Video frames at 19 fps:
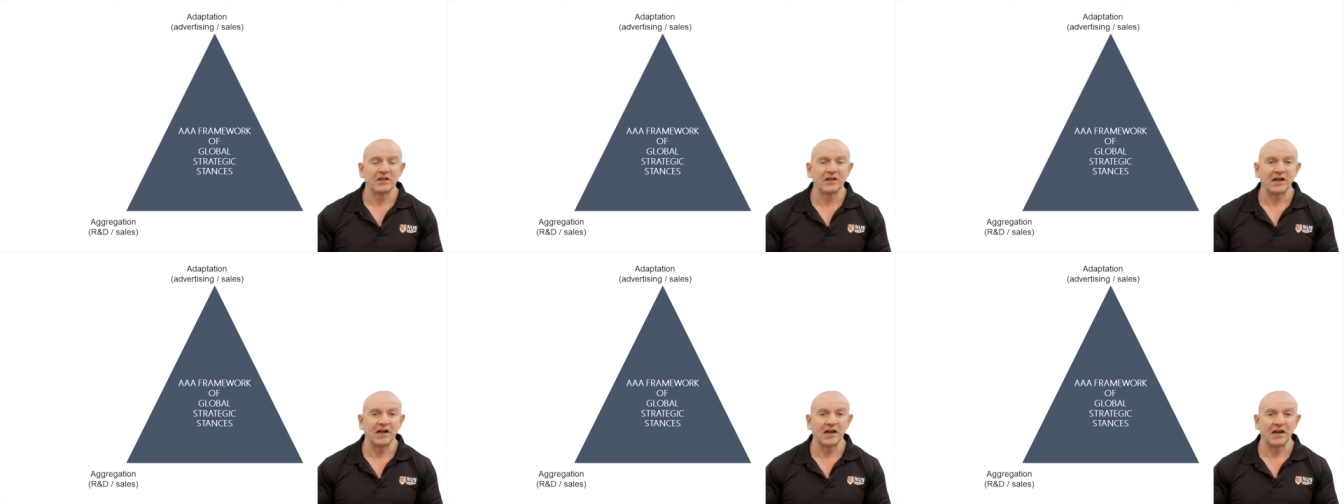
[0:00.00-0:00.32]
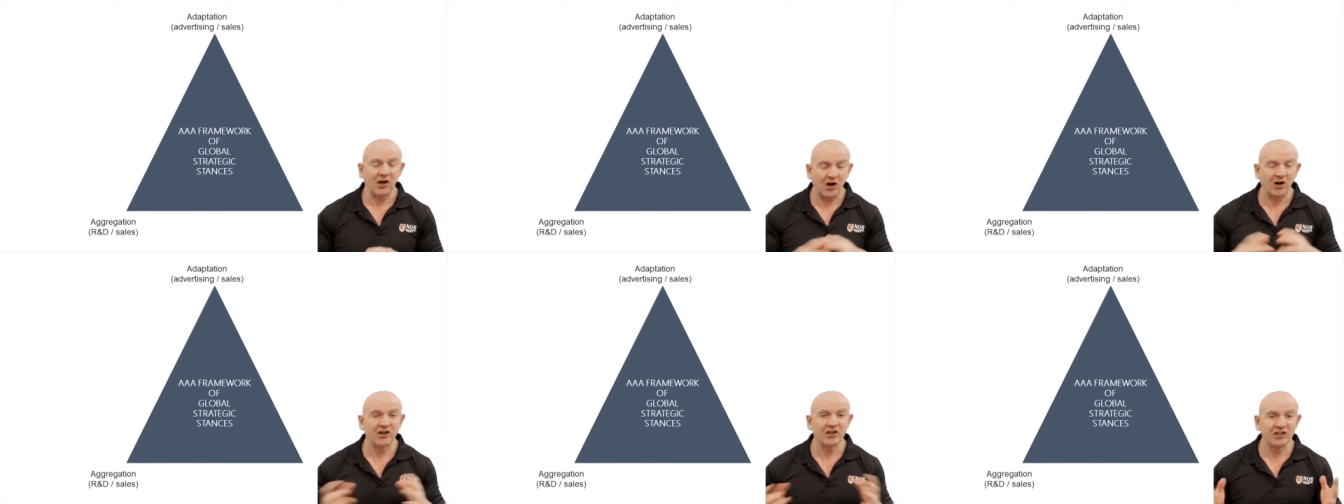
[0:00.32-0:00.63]

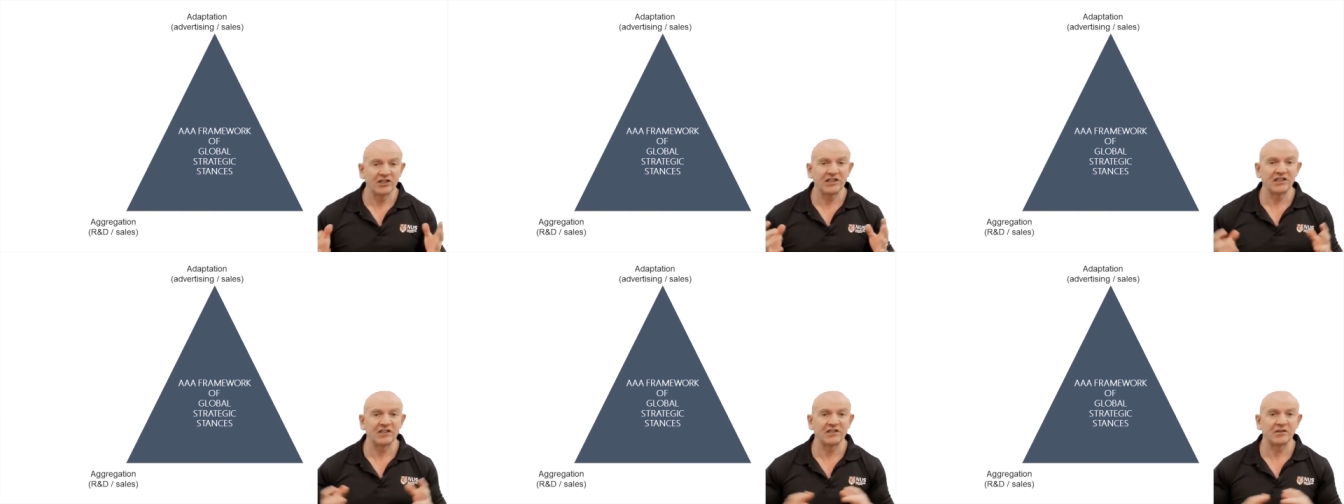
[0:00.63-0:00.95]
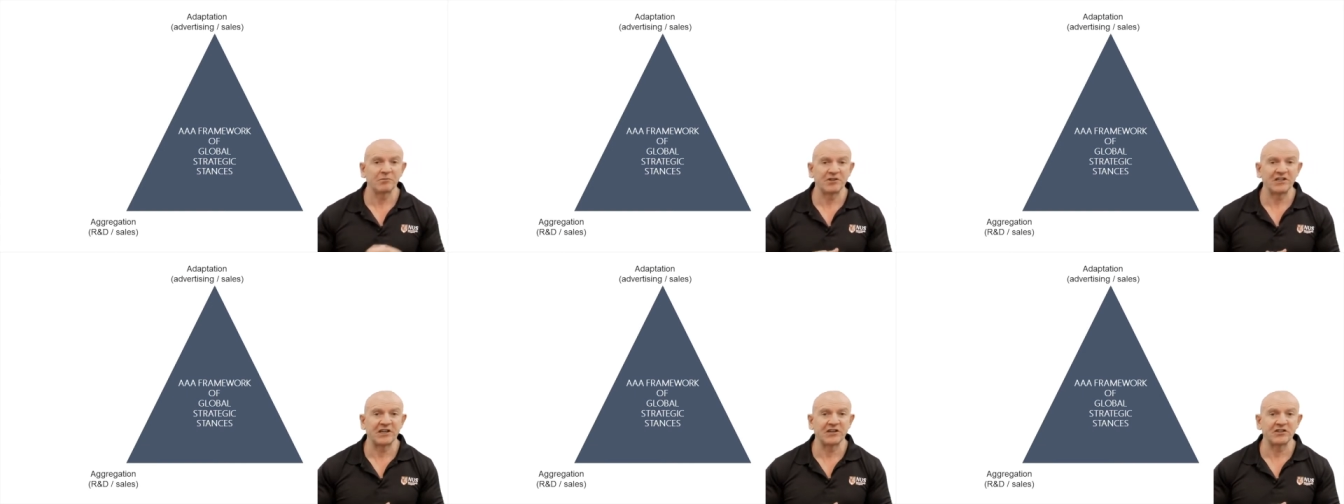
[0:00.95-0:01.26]
R&D as a
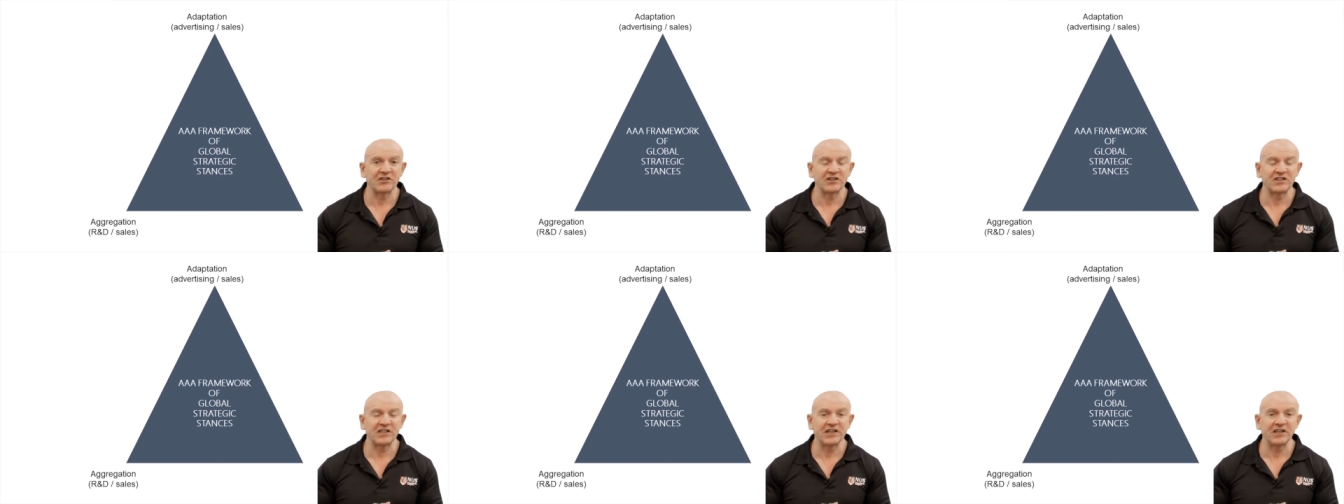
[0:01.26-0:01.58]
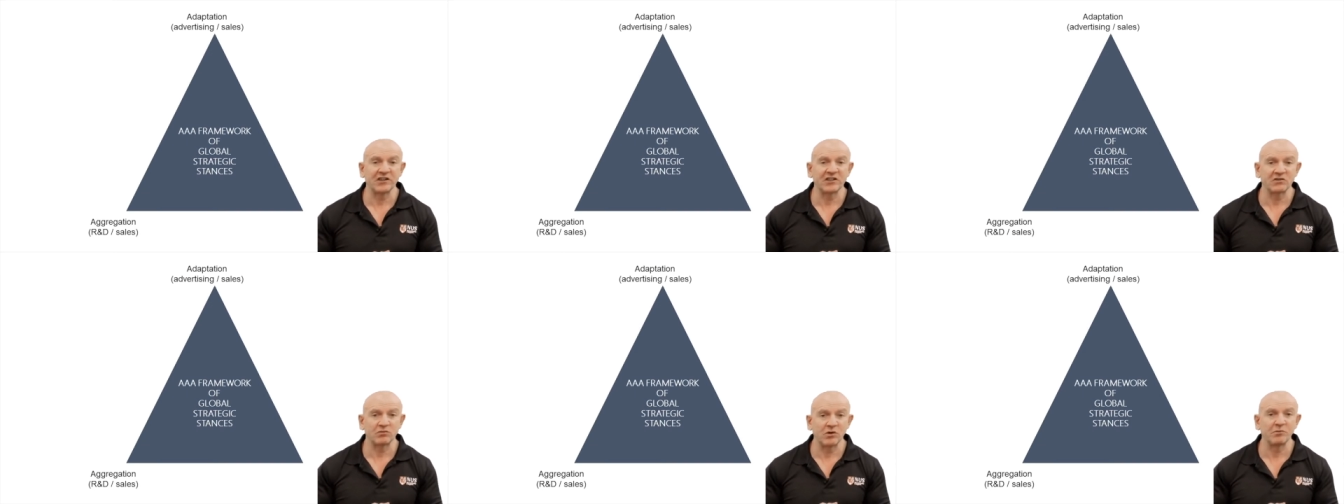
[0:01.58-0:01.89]
percentage of
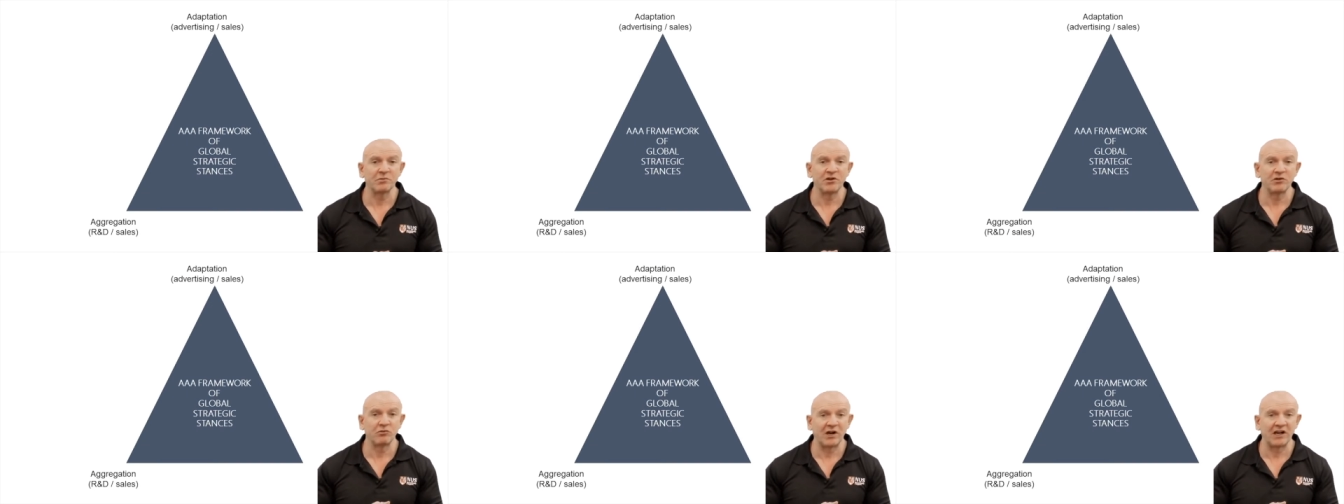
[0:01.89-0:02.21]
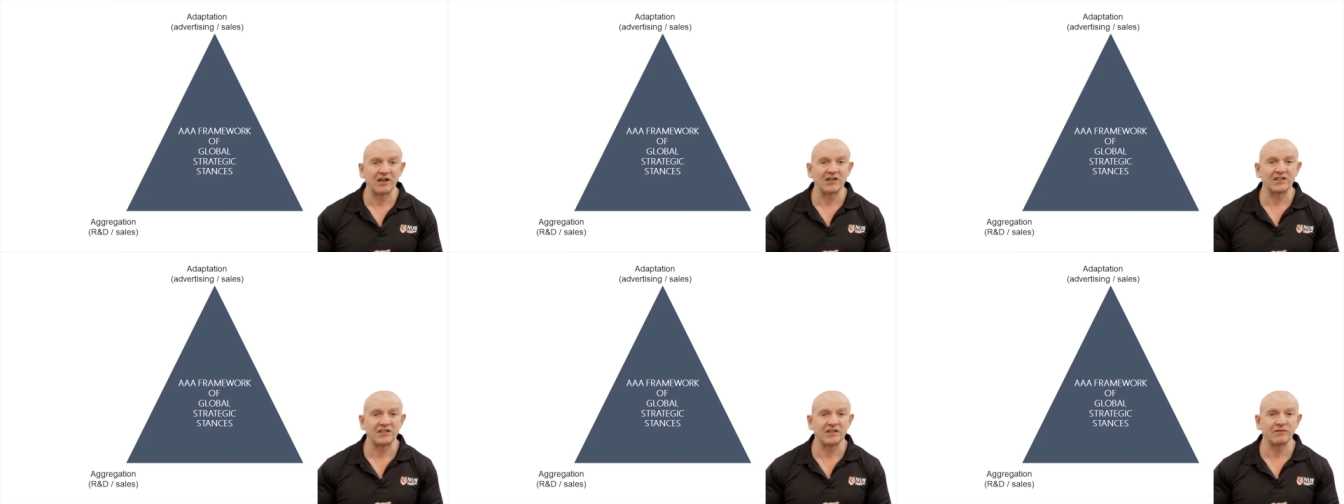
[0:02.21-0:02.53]
sales will be
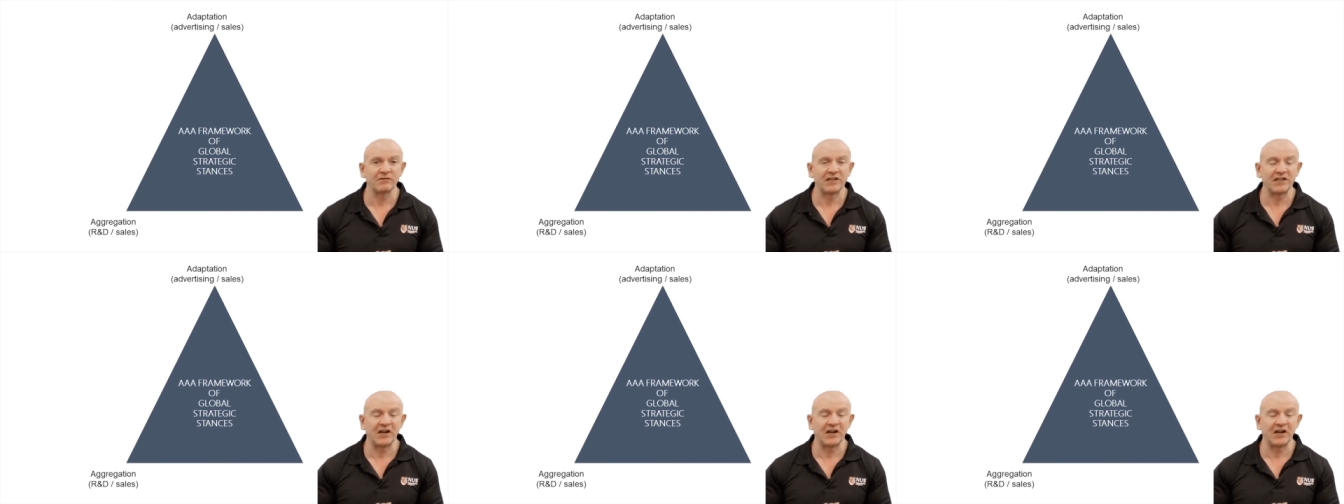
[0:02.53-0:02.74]
relatively